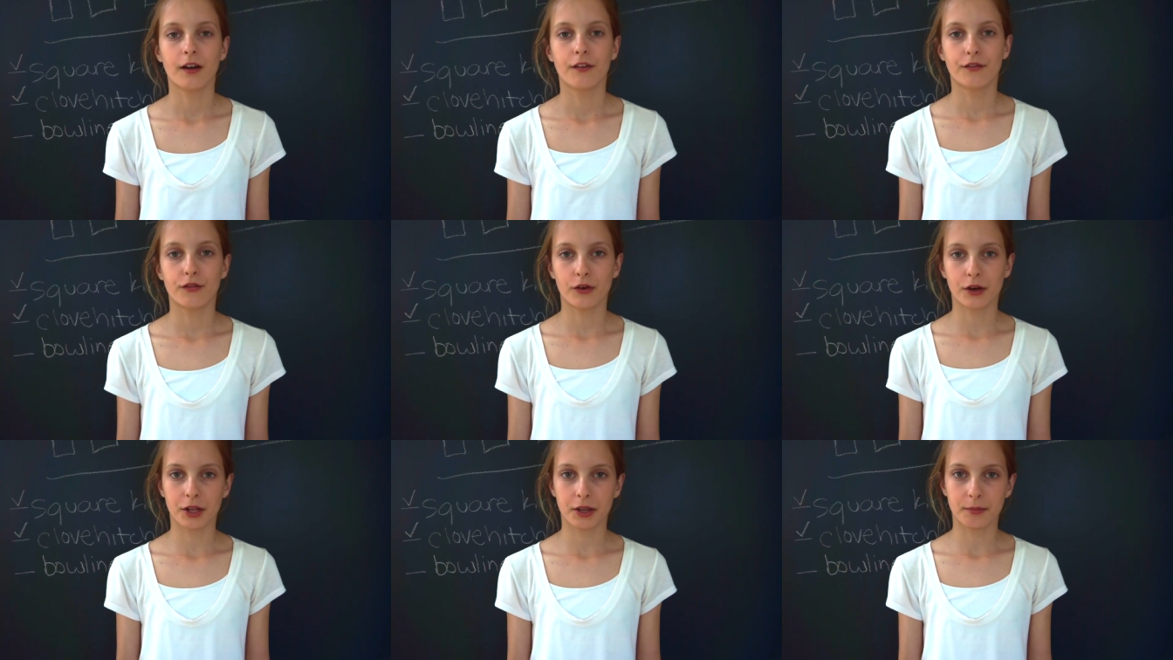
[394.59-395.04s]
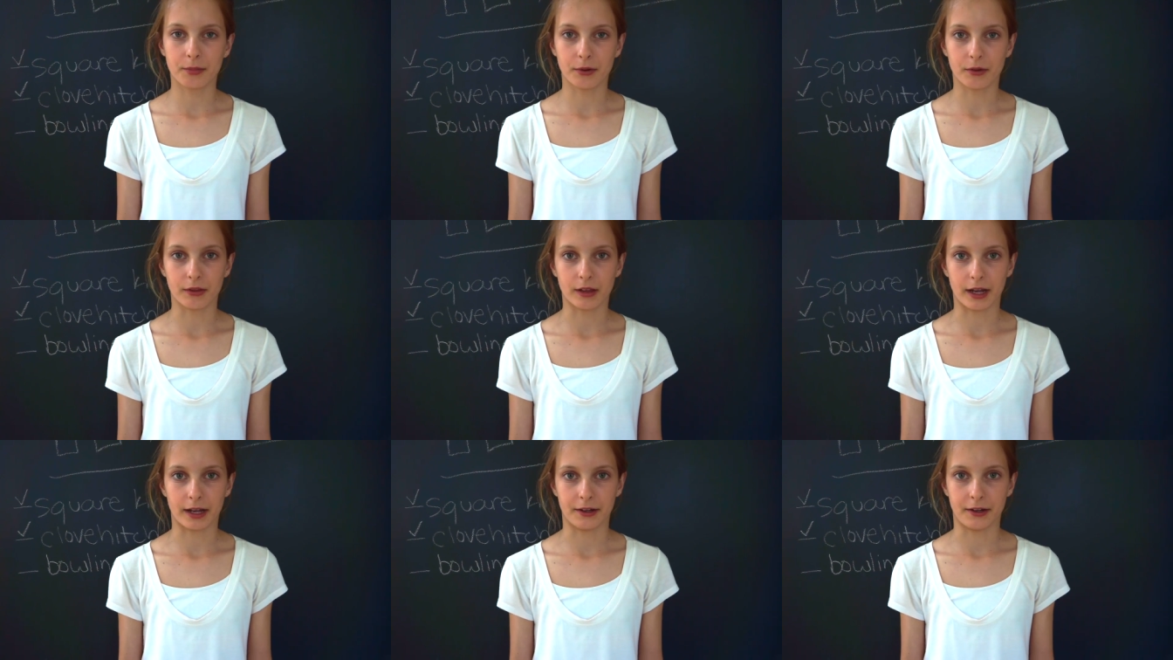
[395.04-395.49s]
For the
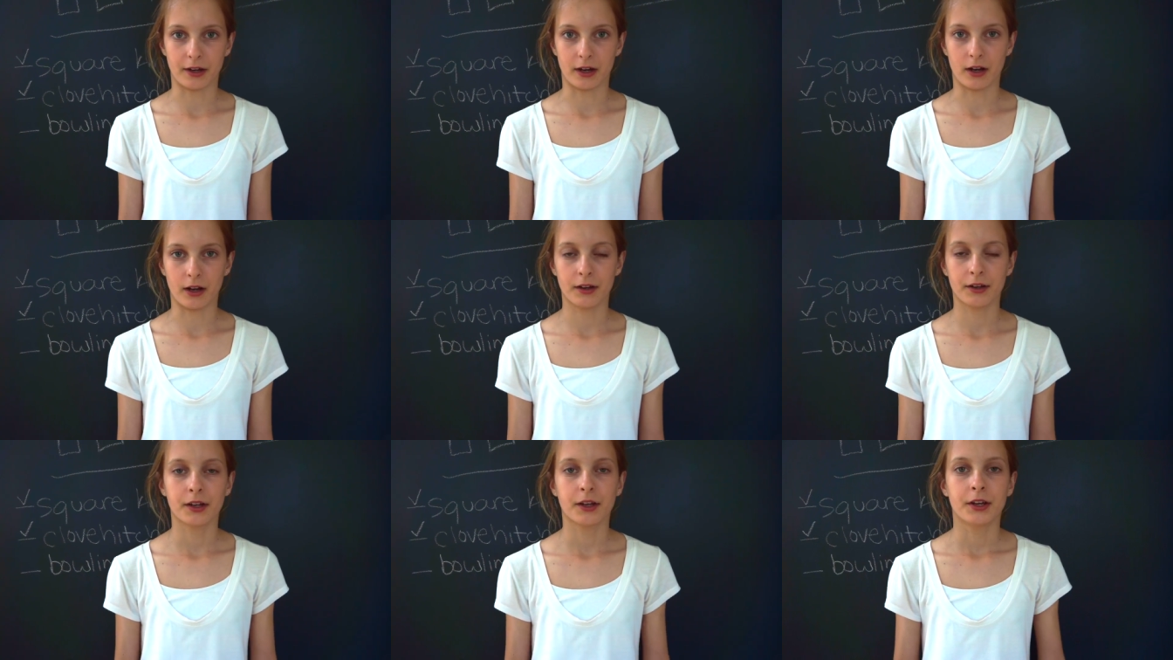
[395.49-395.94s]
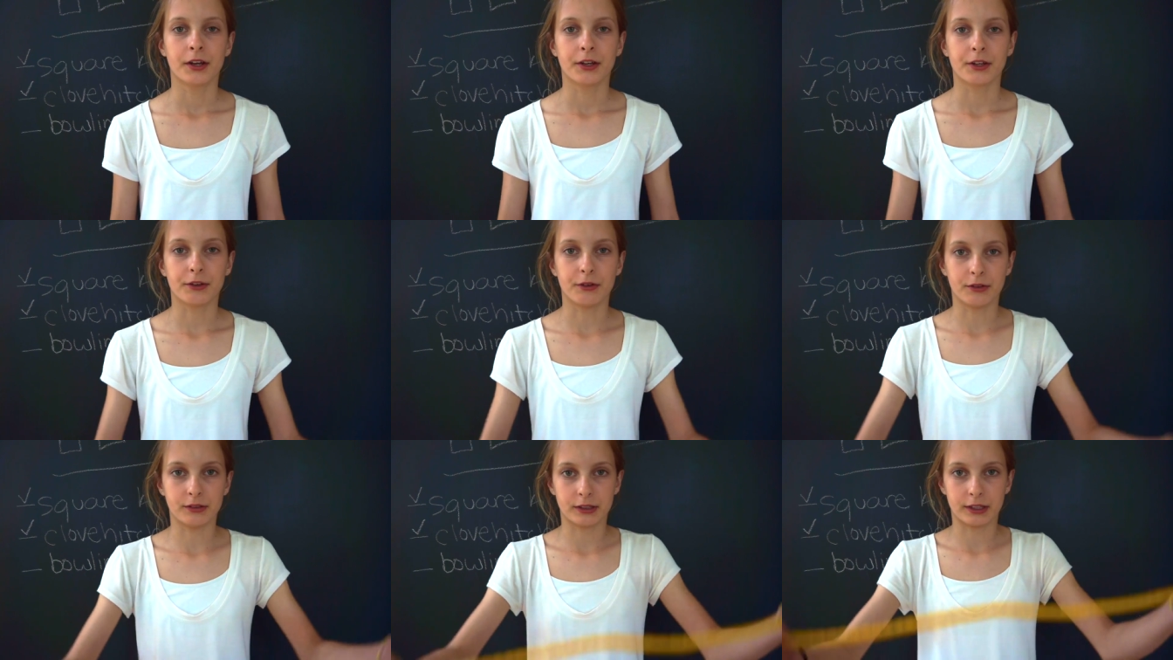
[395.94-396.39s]
bowline knot,
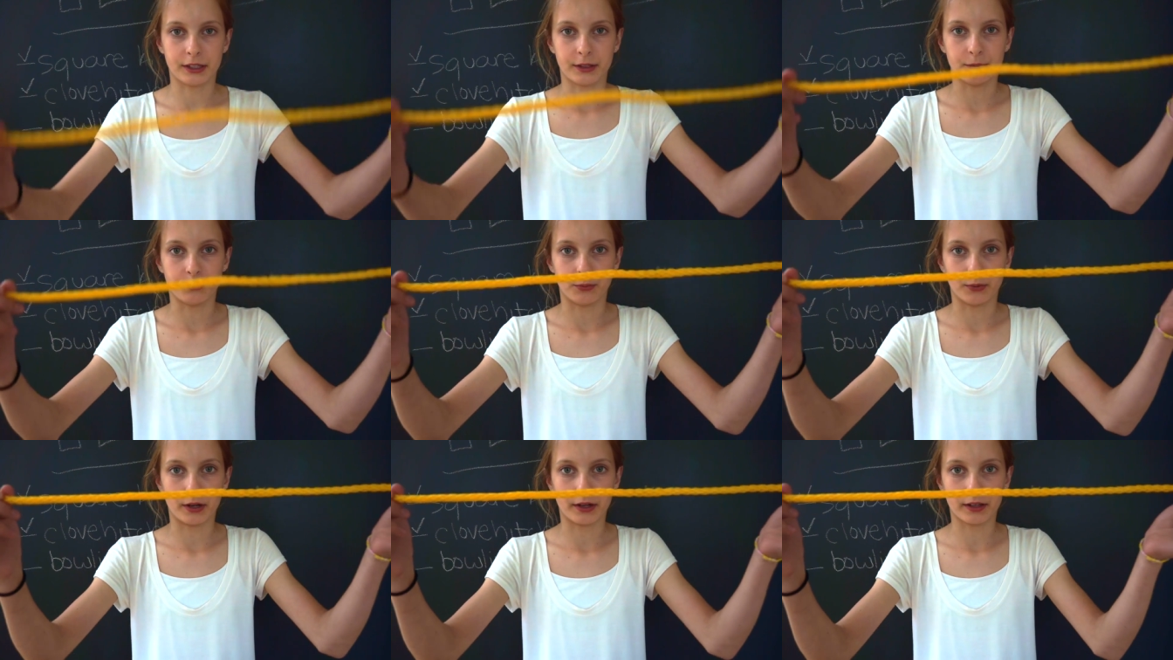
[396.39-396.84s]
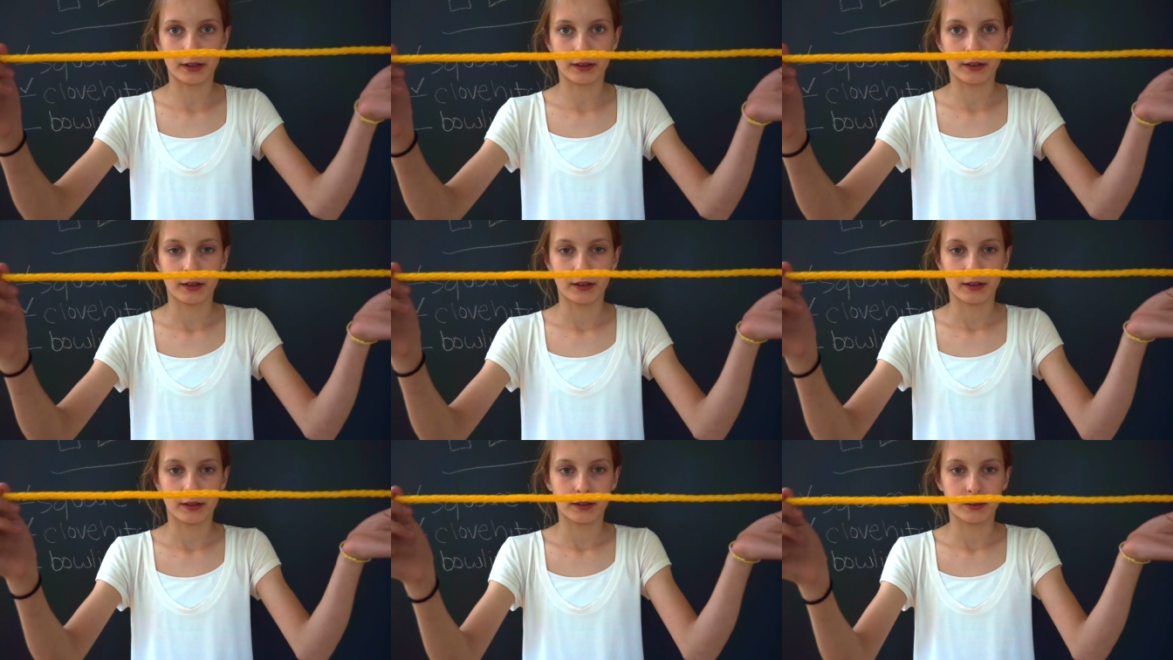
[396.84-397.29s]
you'll need 1
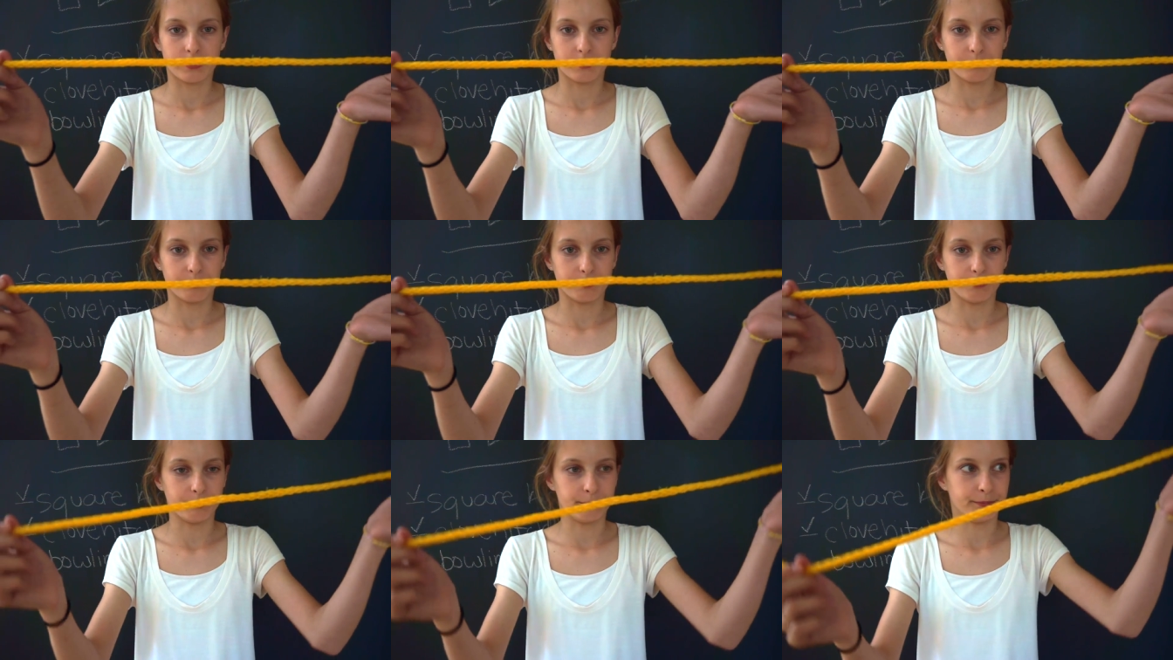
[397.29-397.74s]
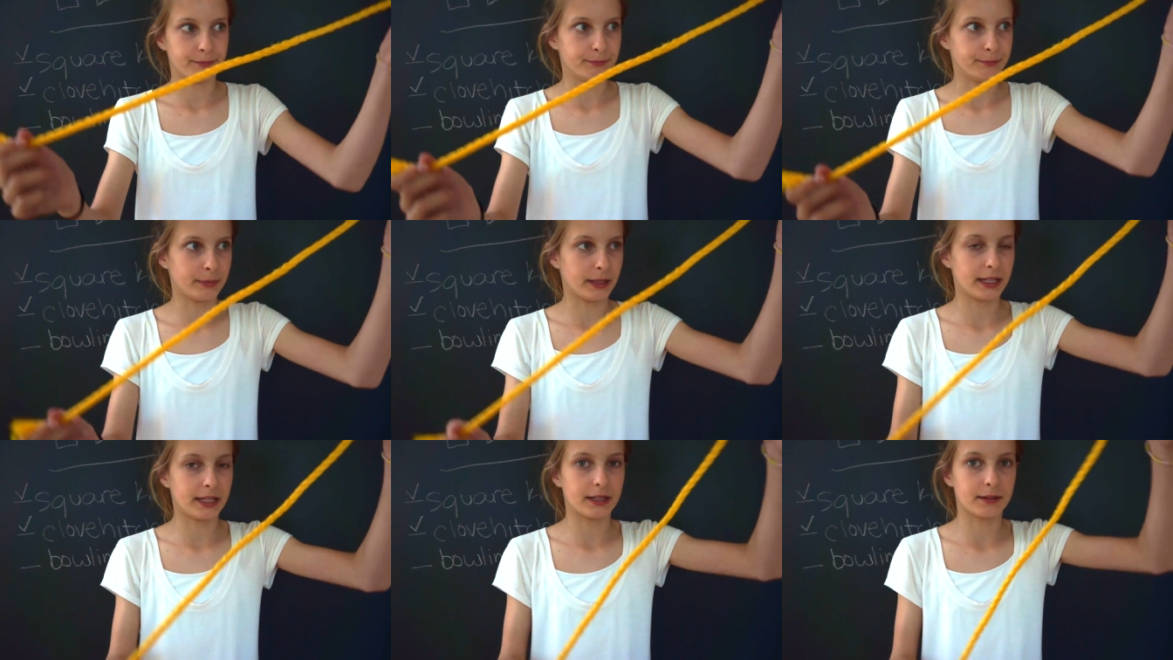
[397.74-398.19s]

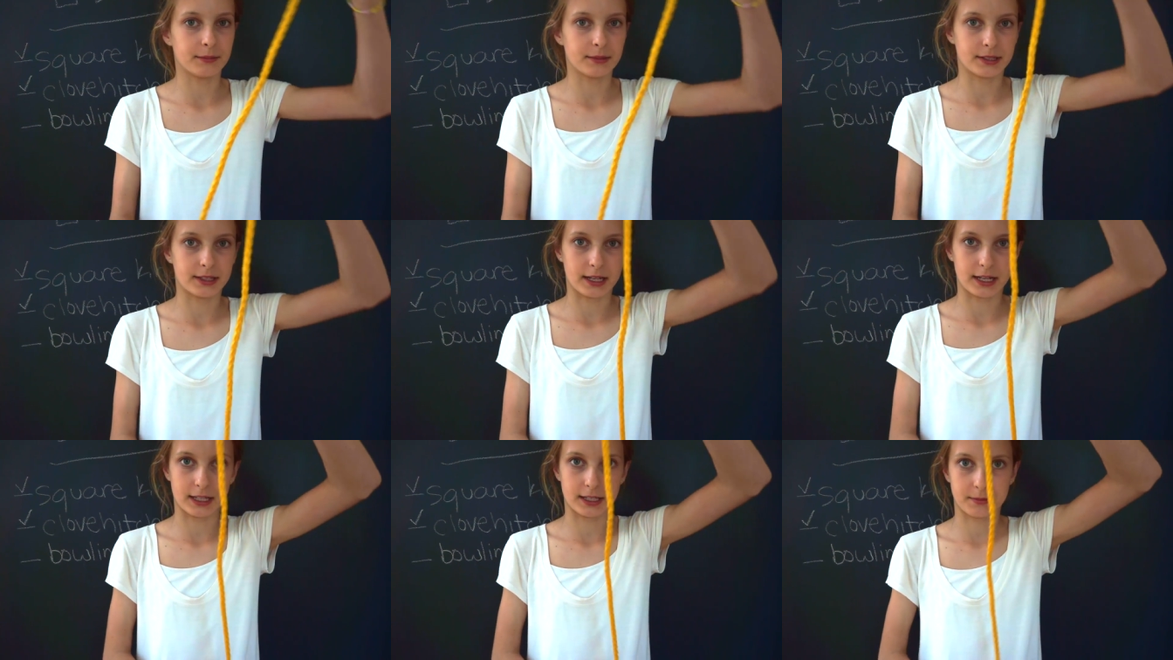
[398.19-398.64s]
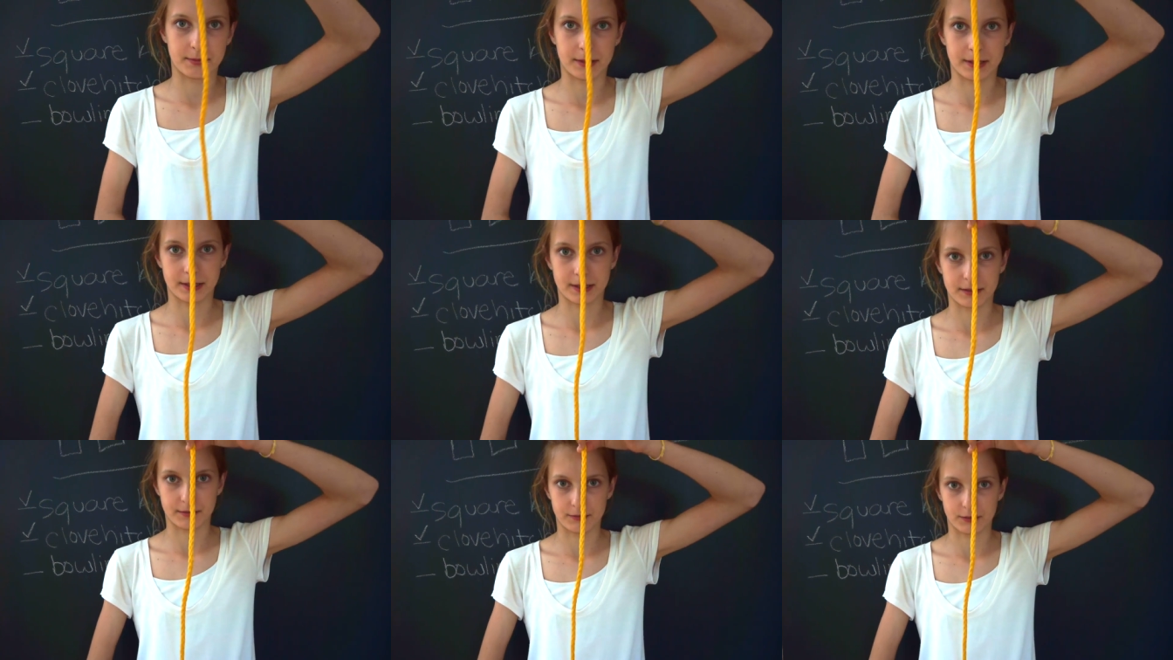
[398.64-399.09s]
medium-sized
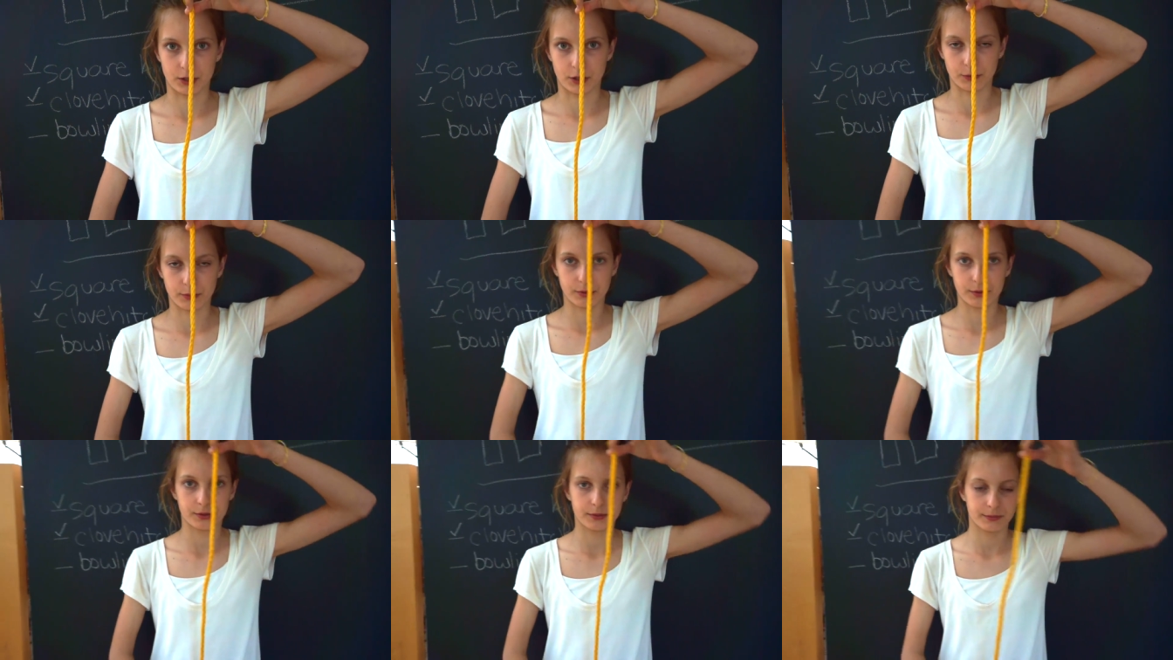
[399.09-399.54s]
piece of rope.